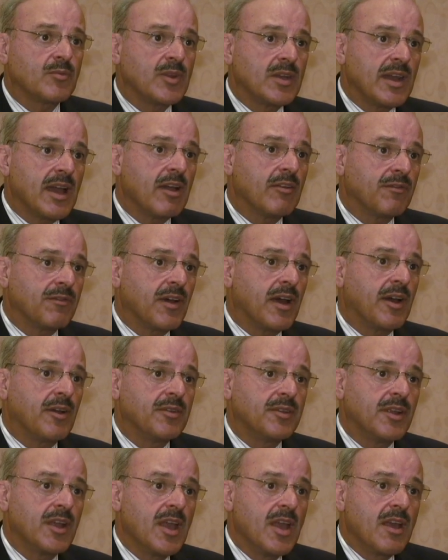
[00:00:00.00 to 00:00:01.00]
We now
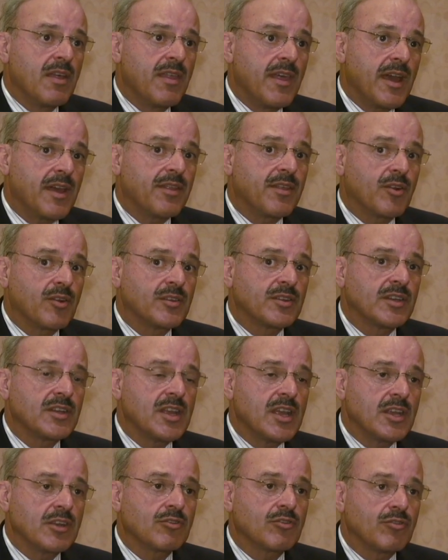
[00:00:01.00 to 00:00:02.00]
found that there is
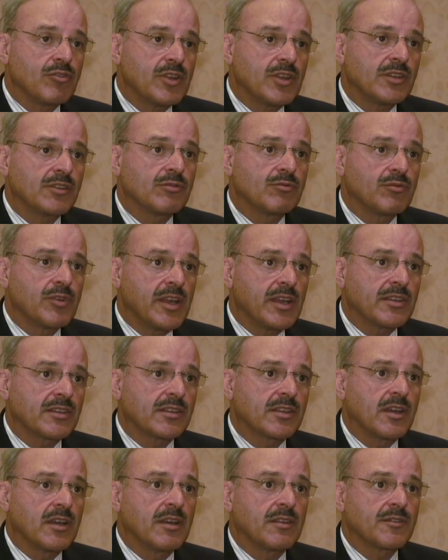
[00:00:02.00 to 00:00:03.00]
an increased
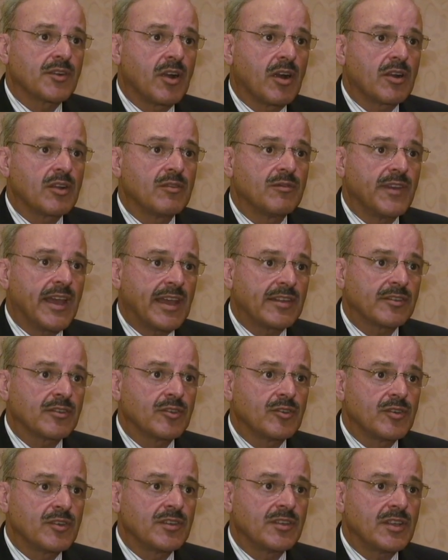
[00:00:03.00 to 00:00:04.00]
risk of
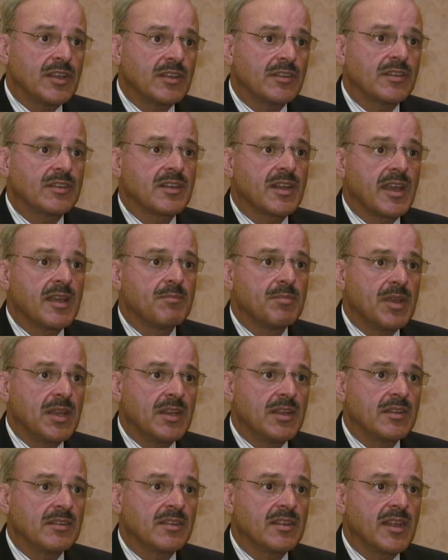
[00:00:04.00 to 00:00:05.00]
cardiovascular disease and
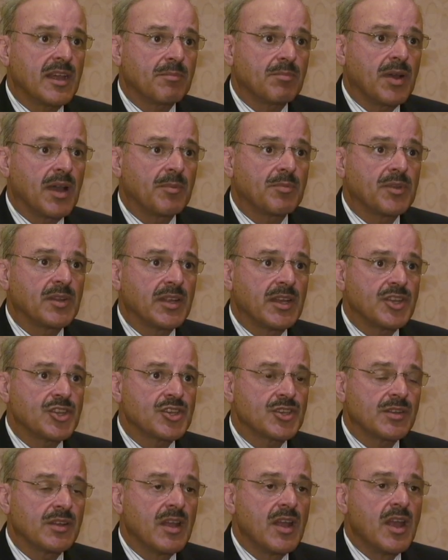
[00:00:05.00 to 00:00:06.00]
diabetes in that
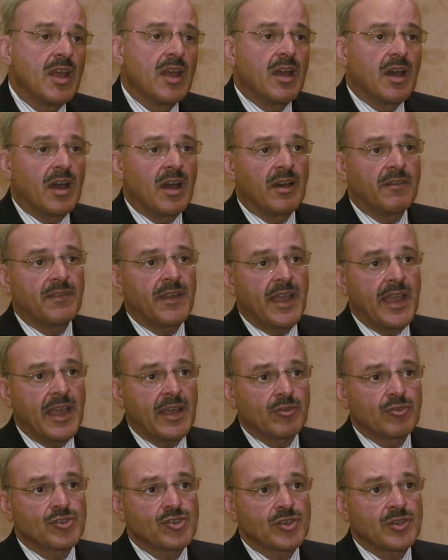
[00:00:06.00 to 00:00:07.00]
population of
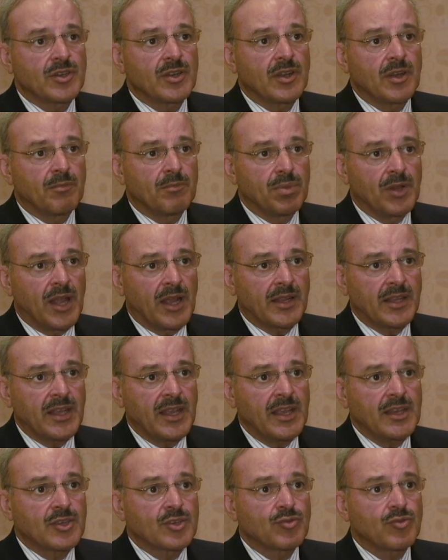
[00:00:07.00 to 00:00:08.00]
androgen
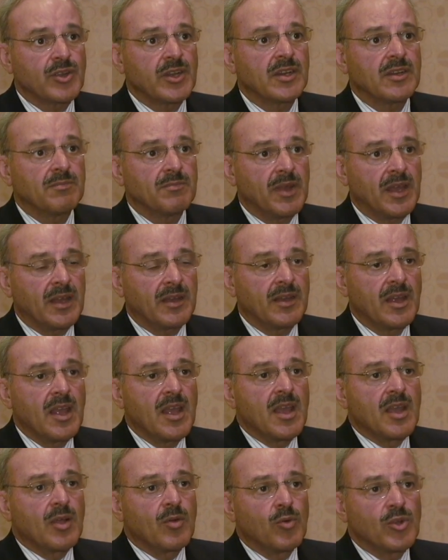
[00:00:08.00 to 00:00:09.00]
blockade-treated men,
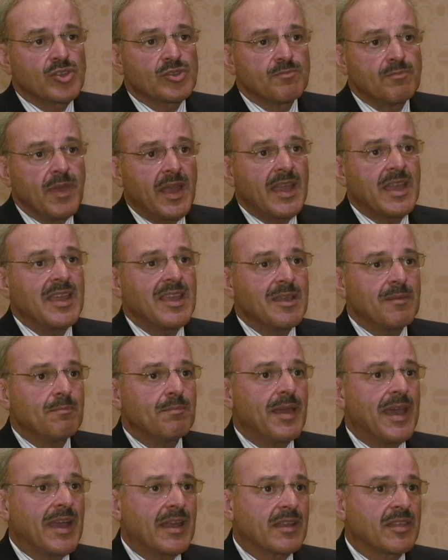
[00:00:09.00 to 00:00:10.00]
which may
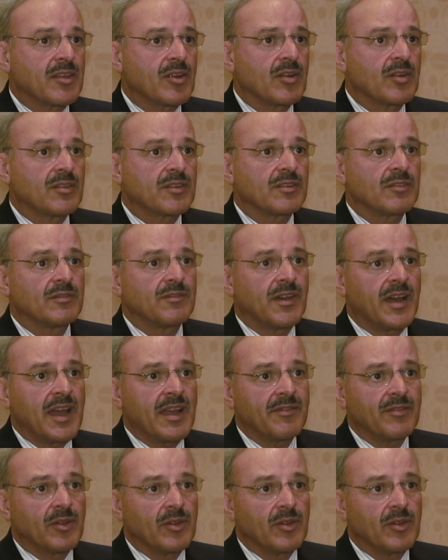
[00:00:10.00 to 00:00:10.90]
impact their survival